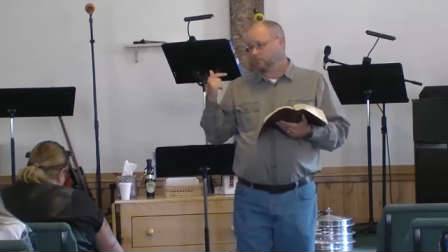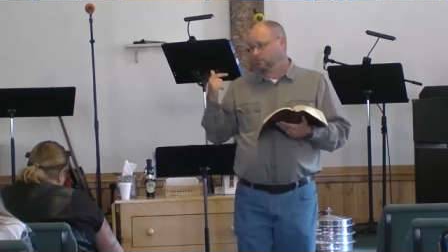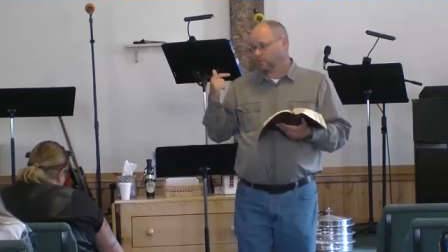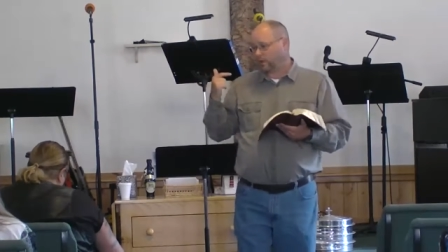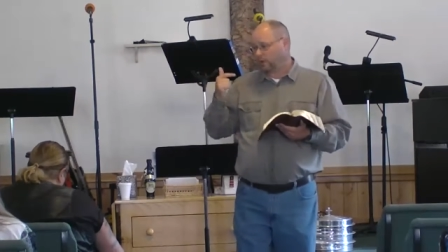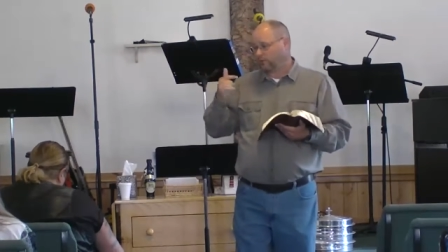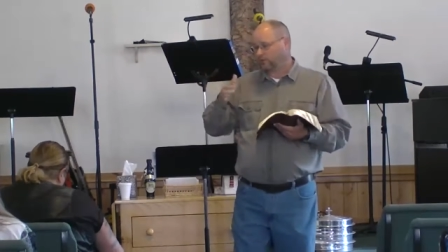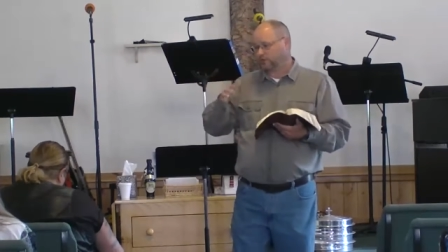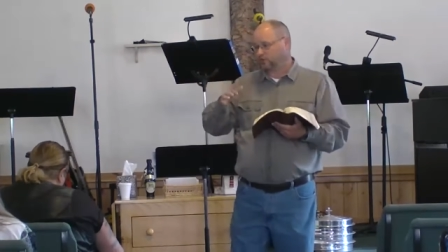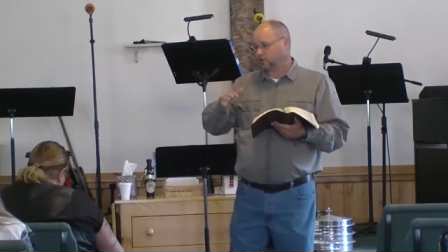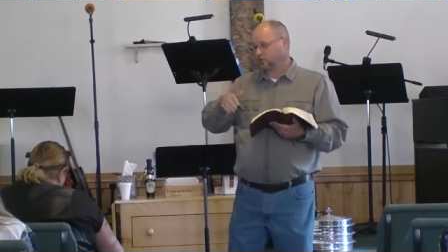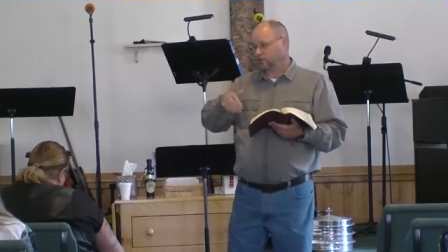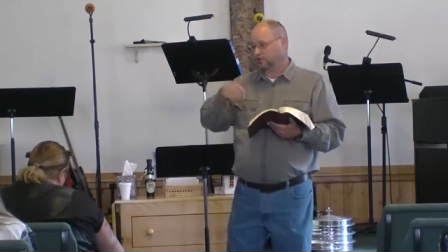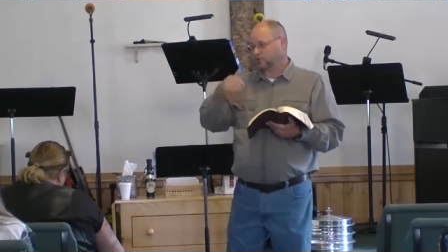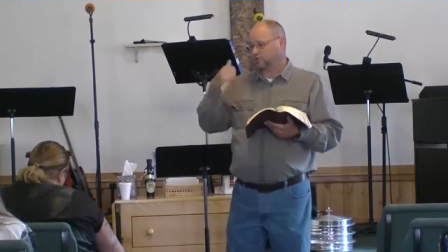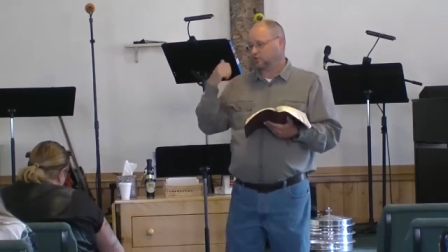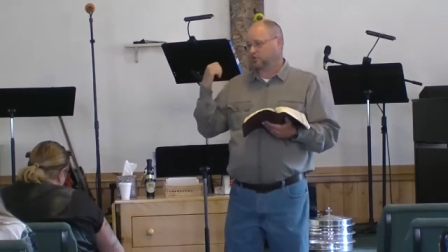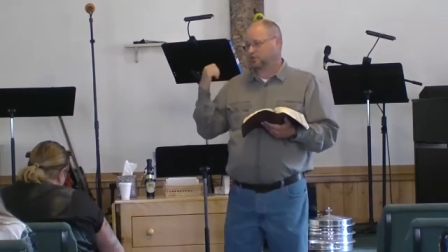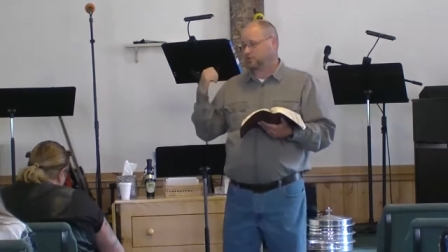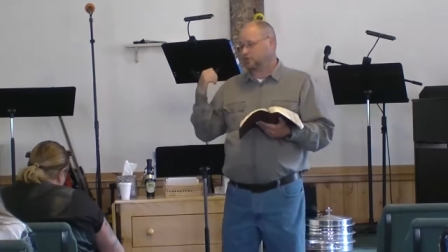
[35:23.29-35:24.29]
Health insurance
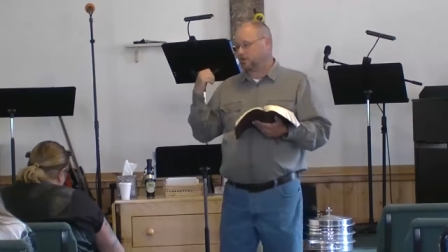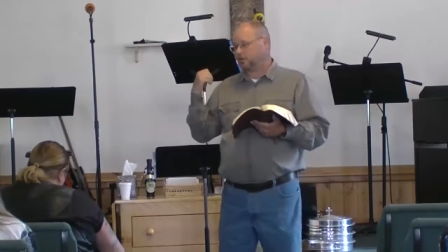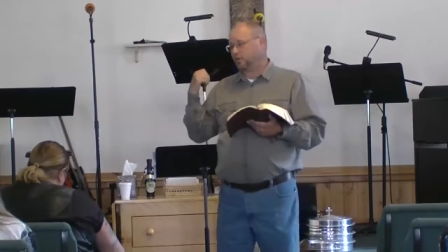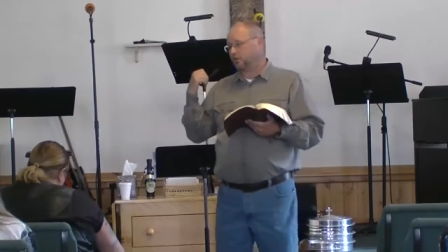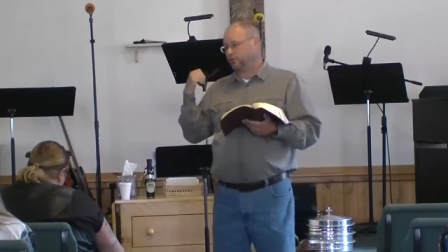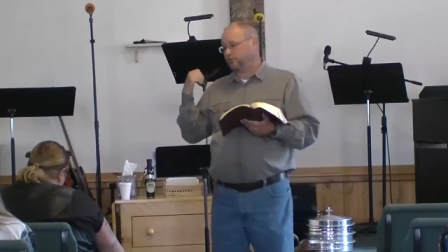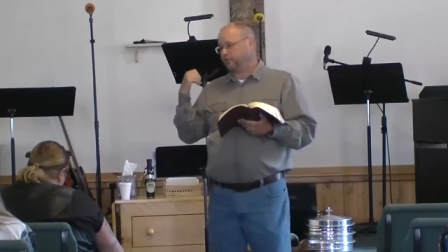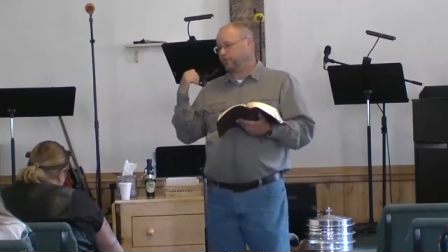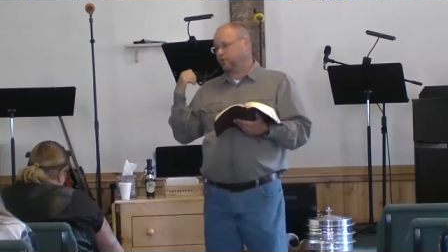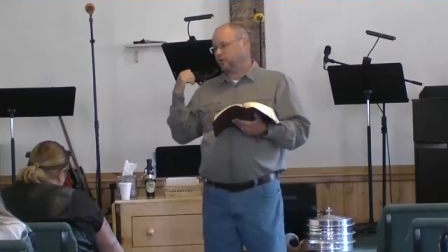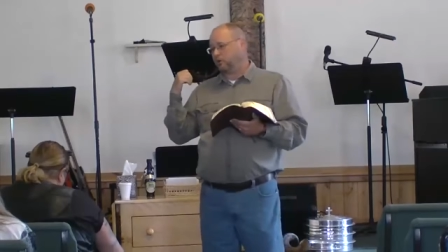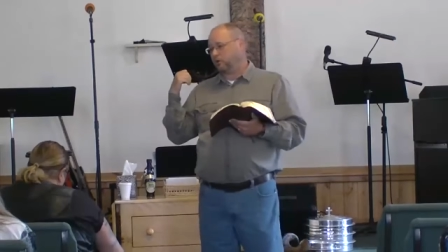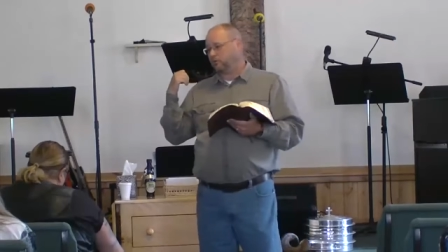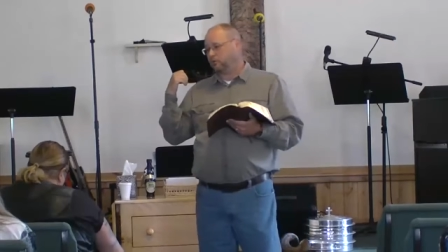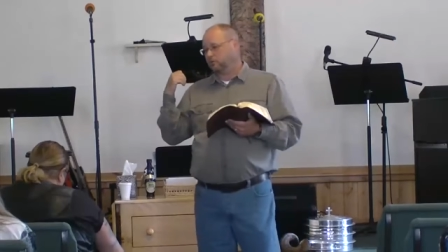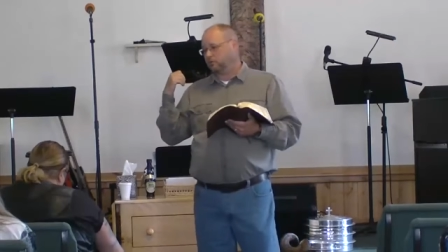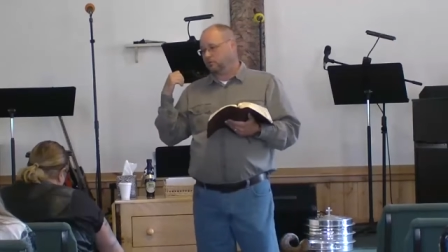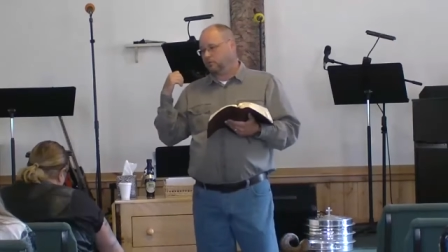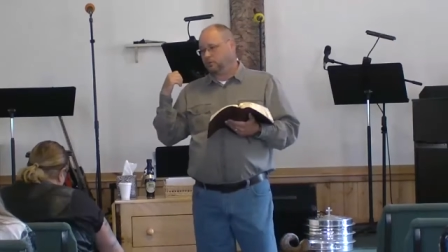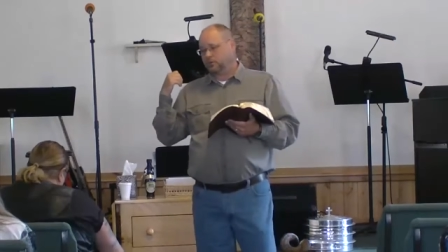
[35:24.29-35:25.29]
is just another
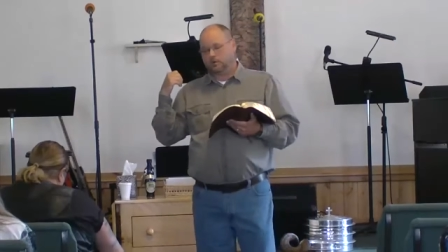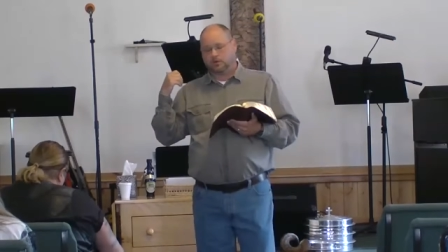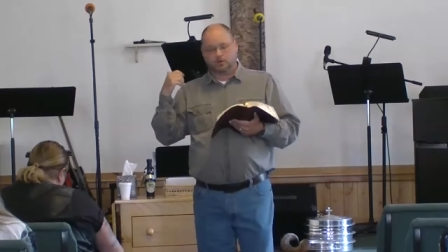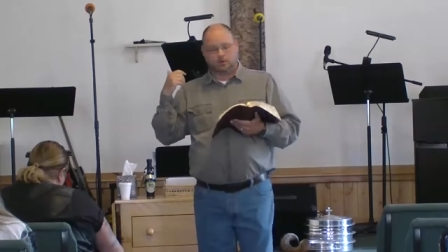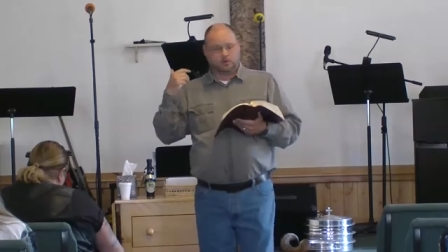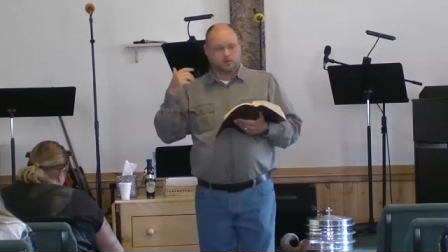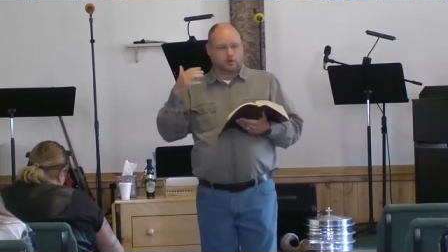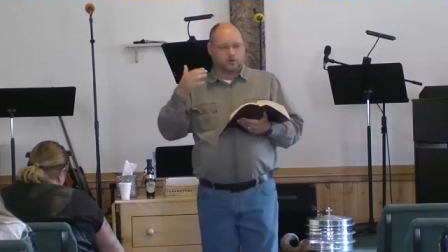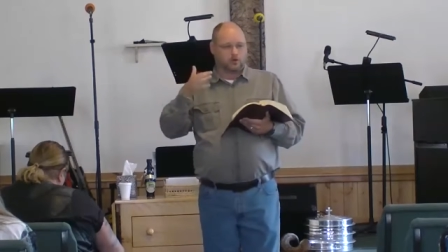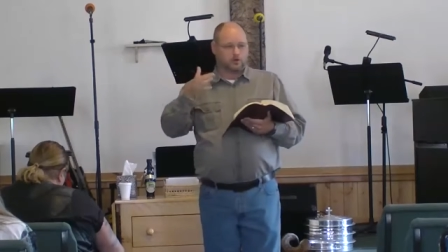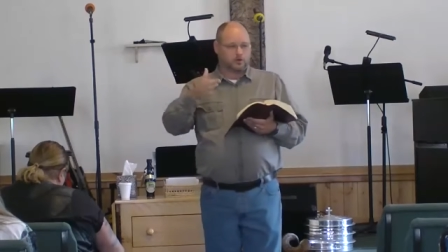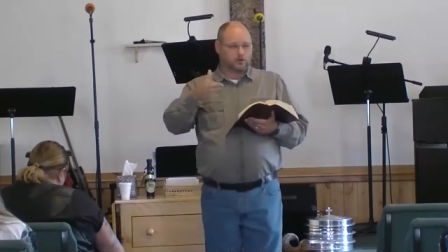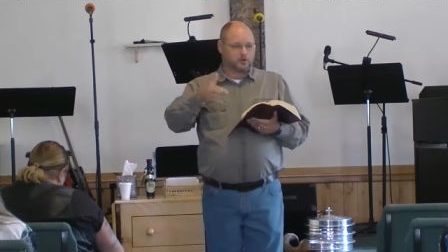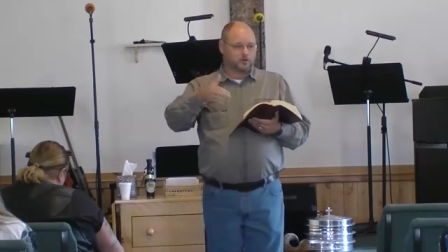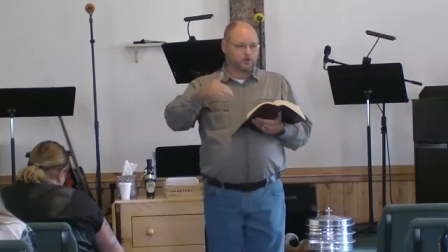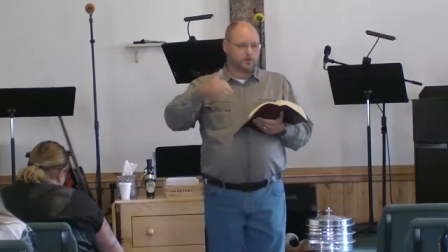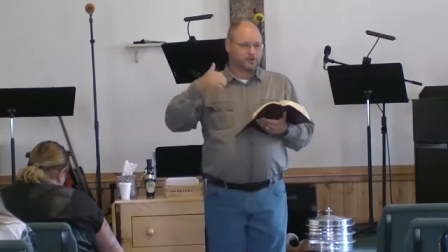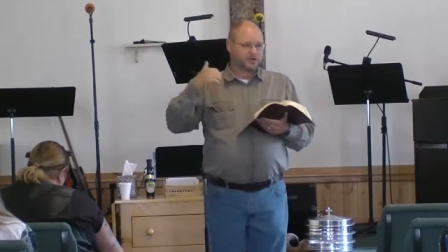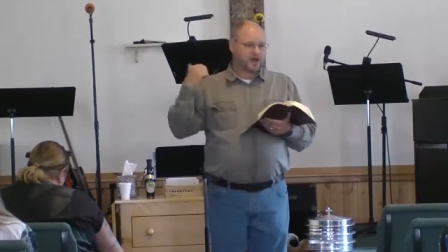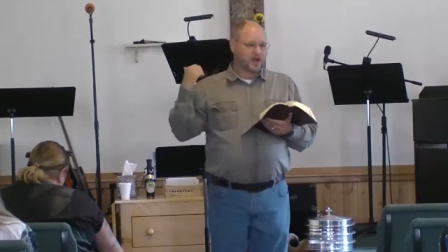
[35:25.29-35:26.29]
bill. Your,
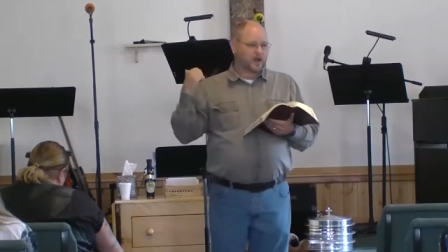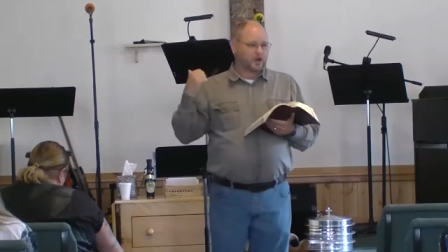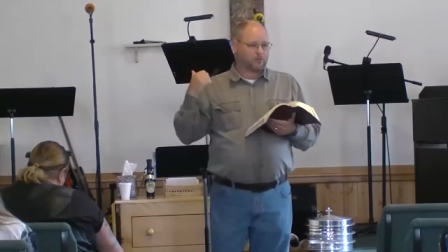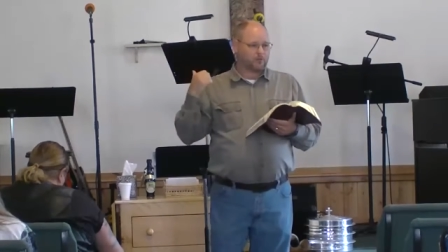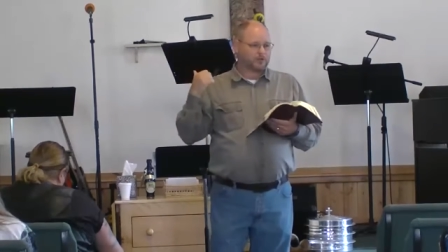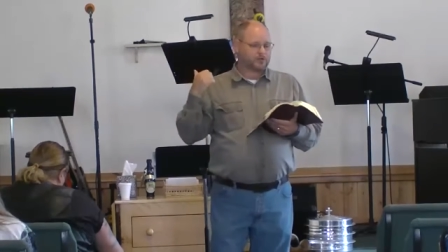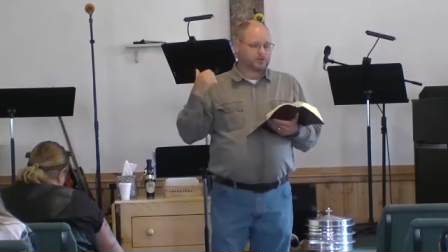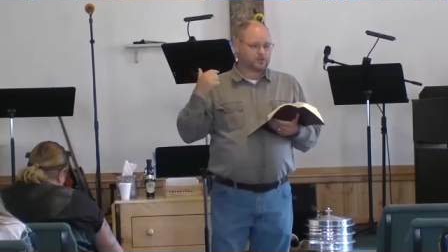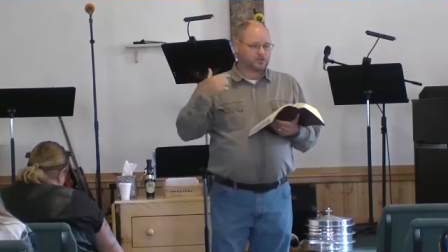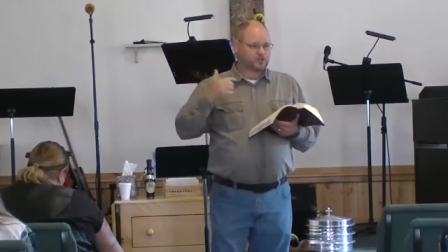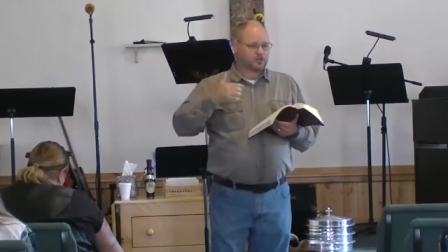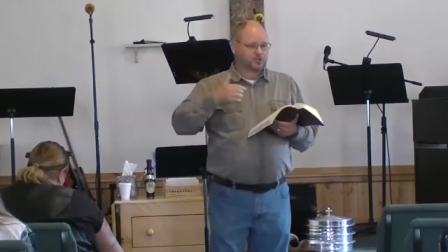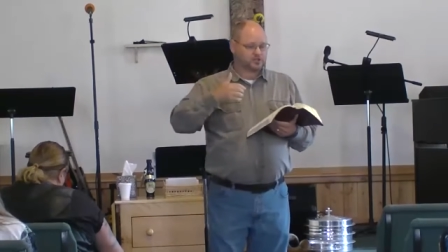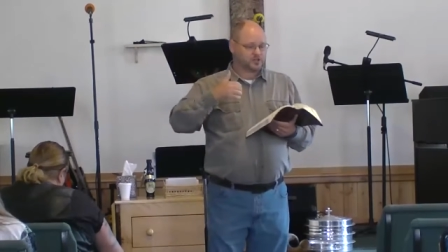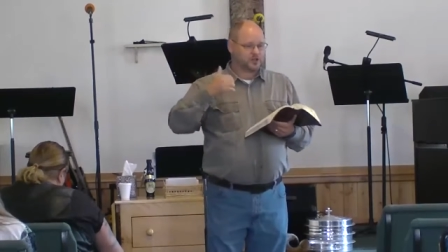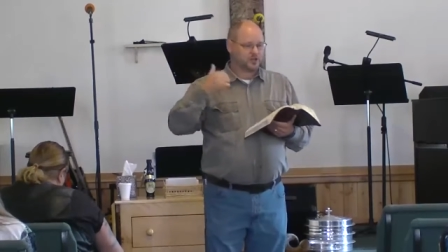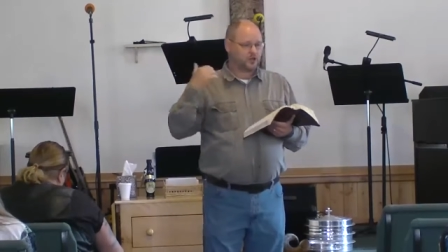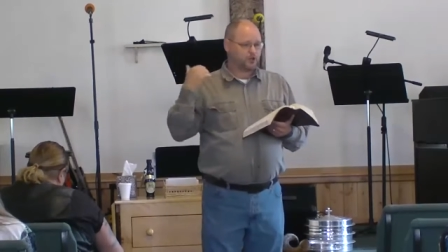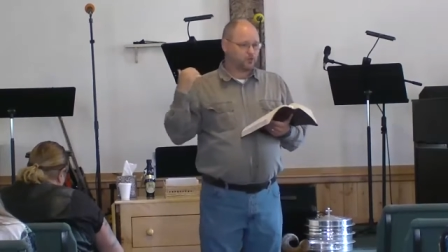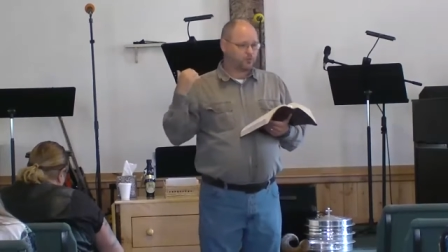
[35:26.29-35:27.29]
your retirement is
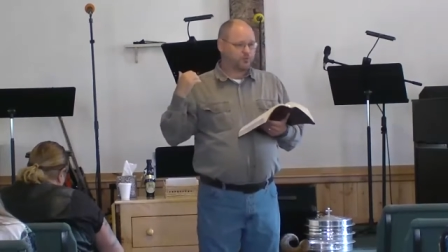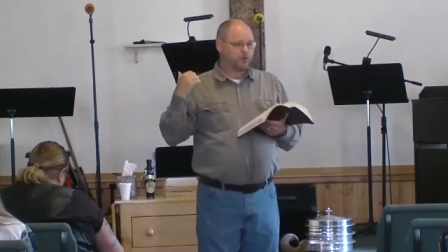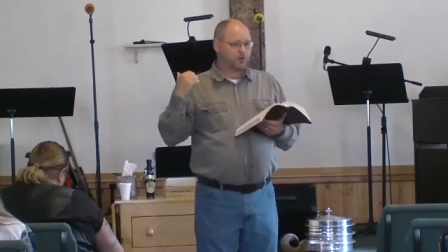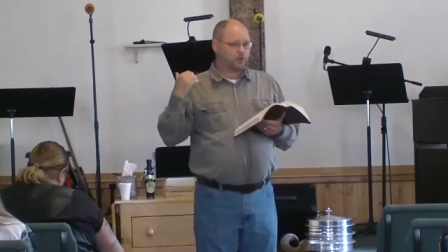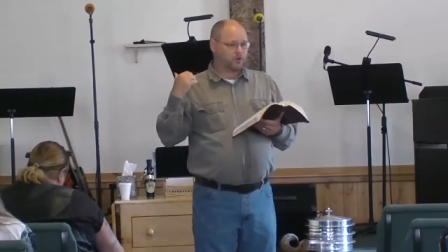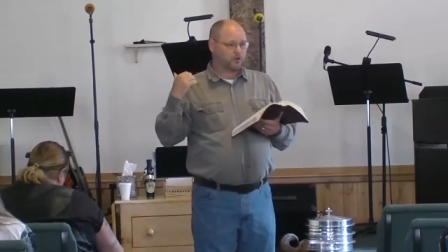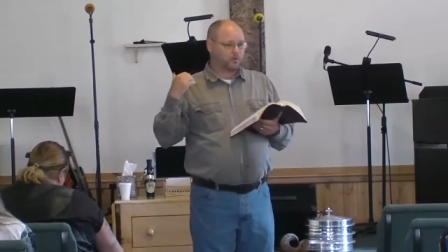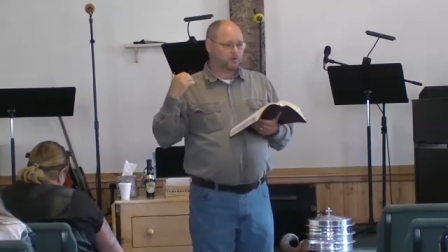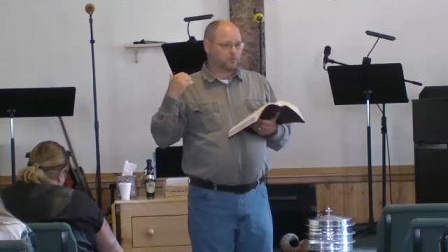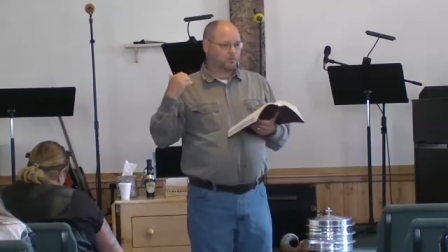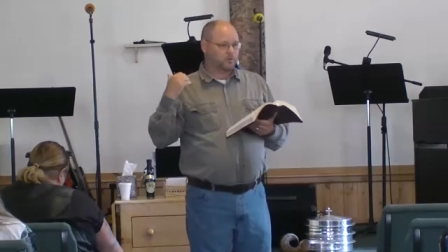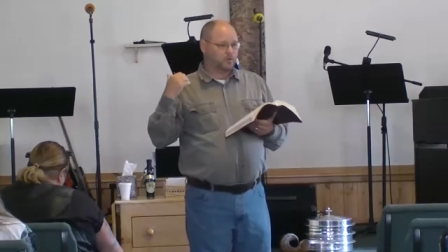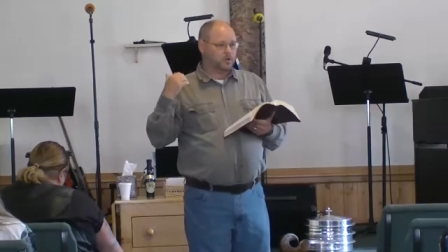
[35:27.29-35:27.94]
just another bill.